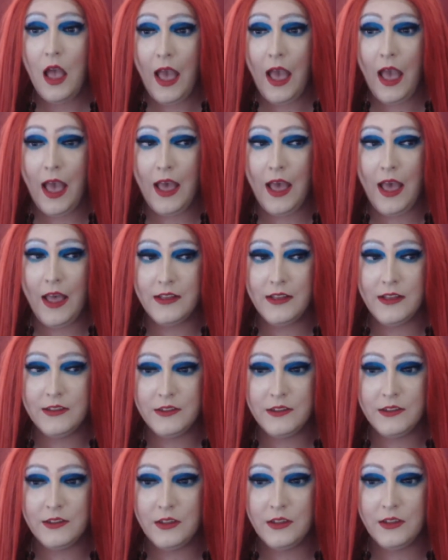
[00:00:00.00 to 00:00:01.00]

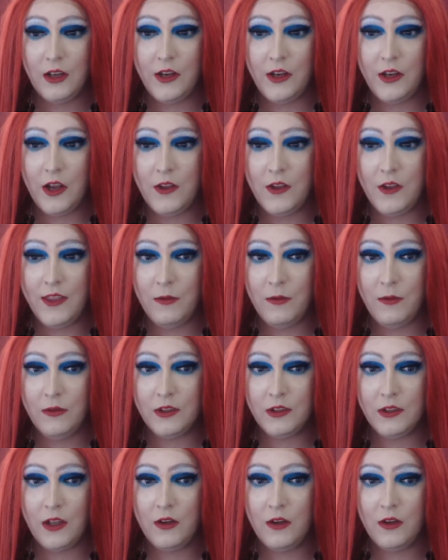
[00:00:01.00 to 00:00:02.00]
And I know they
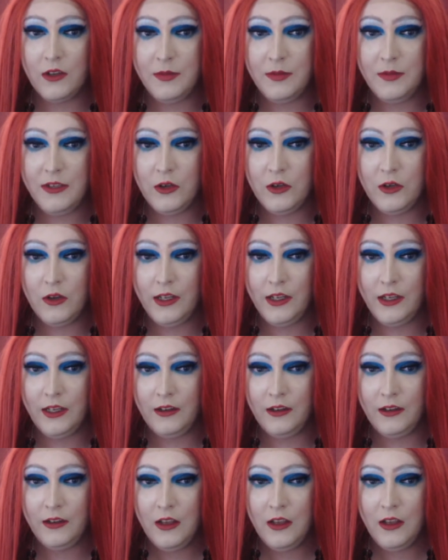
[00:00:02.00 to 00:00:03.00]
were going to be
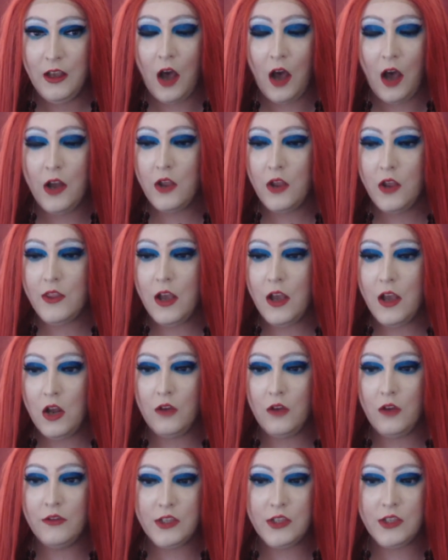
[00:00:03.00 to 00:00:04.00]
doing, I know that a
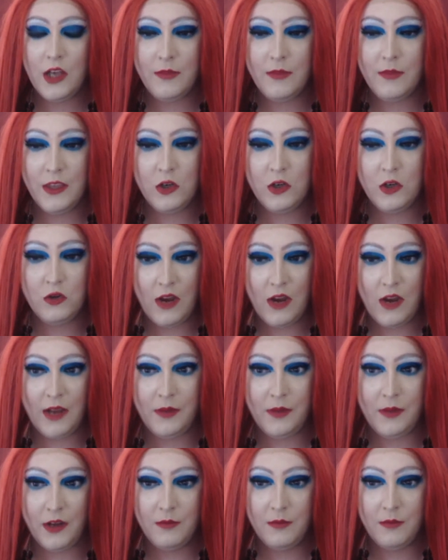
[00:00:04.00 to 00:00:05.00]
lot of the time they do Drag
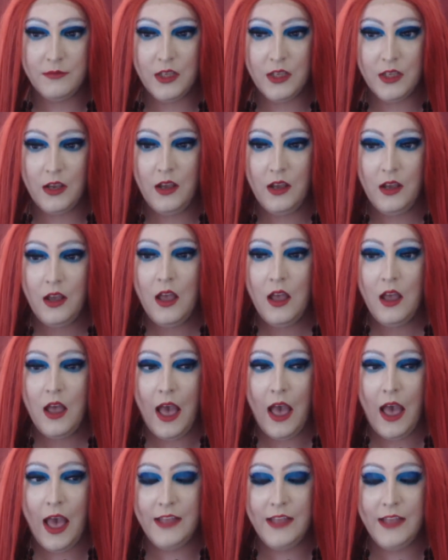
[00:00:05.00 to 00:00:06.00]
Becomes Her,
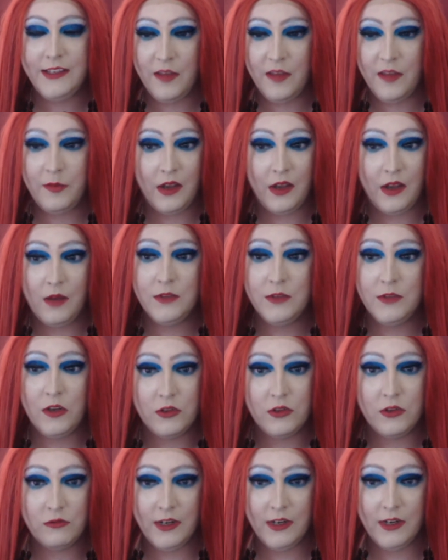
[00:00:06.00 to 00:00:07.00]
and Death Becomes Her
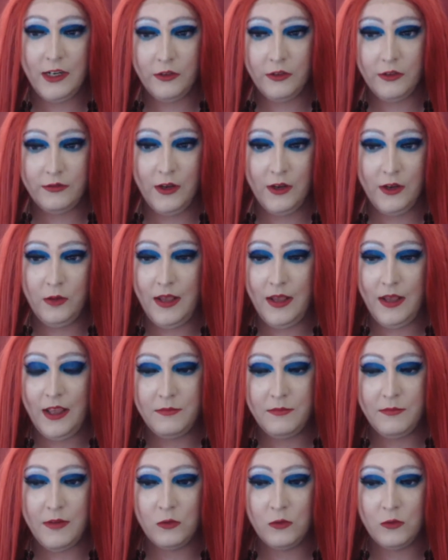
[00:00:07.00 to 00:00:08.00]
is a really good film. It
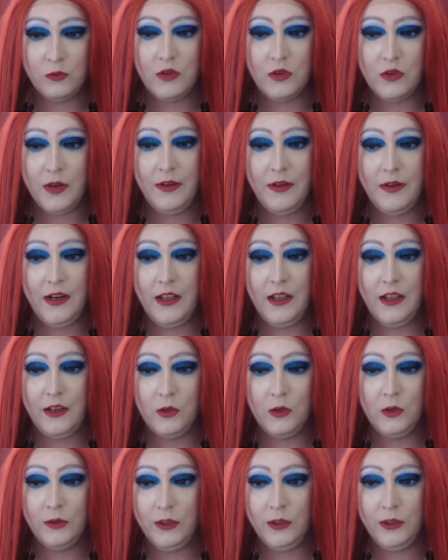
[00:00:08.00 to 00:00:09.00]
had Meryl Streep in it and
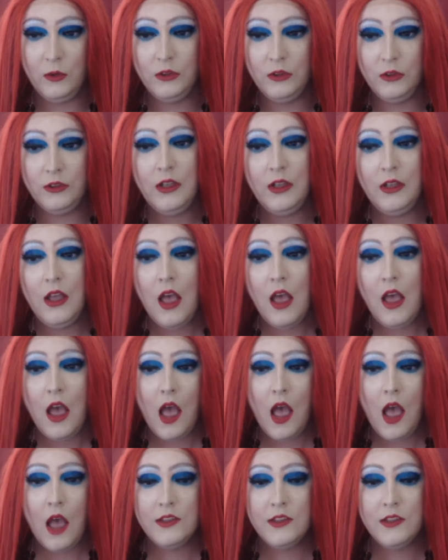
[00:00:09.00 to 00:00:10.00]
Goldie Hawn.
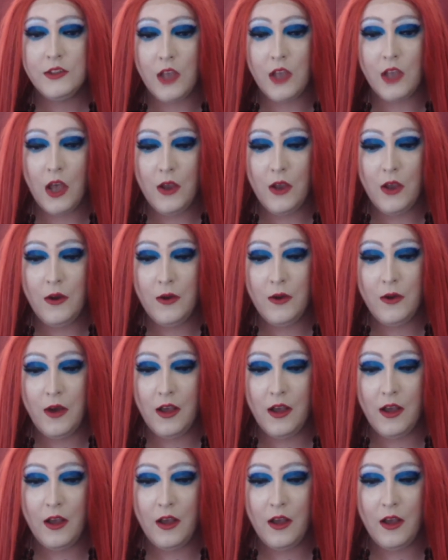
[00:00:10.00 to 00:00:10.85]
So